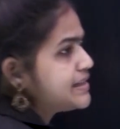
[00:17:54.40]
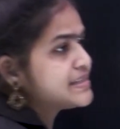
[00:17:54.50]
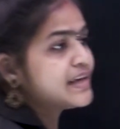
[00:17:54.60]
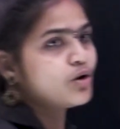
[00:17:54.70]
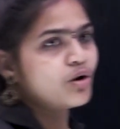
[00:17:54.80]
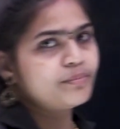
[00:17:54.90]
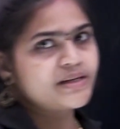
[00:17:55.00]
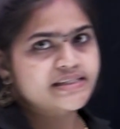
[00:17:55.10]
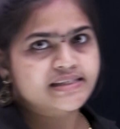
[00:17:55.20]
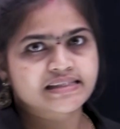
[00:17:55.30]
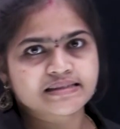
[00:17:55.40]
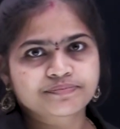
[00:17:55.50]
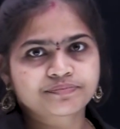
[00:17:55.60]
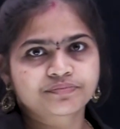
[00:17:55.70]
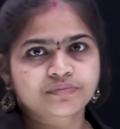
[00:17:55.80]
is a rhombus.
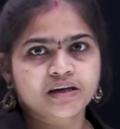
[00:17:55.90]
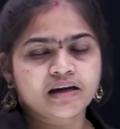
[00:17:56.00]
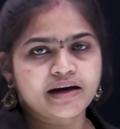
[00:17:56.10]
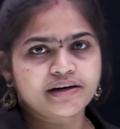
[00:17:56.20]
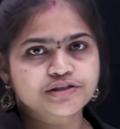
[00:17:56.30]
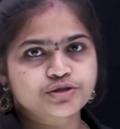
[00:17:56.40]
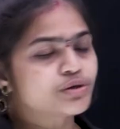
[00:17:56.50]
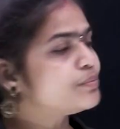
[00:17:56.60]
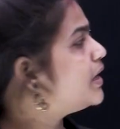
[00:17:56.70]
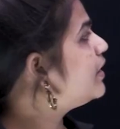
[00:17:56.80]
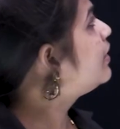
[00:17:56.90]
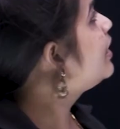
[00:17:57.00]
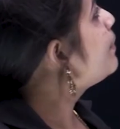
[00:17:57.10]
Understood, ma?